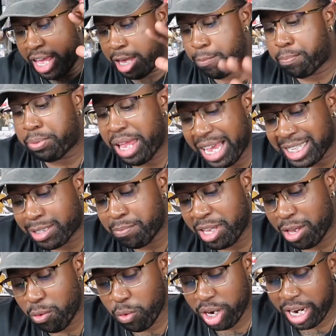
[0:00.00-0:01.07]
he blessed
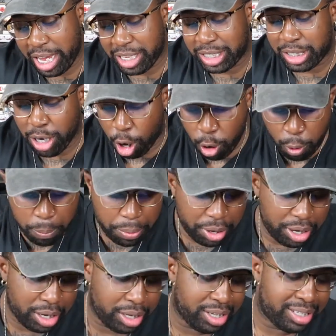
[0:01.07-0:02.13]
me with a
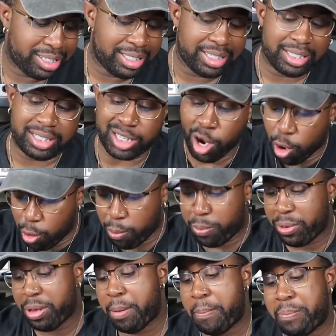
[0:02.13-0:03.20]
dope
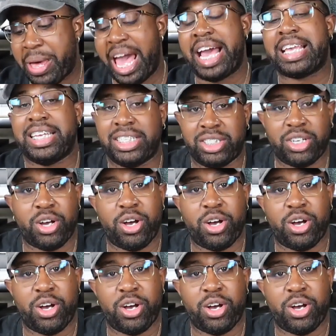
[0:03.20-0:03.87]
package,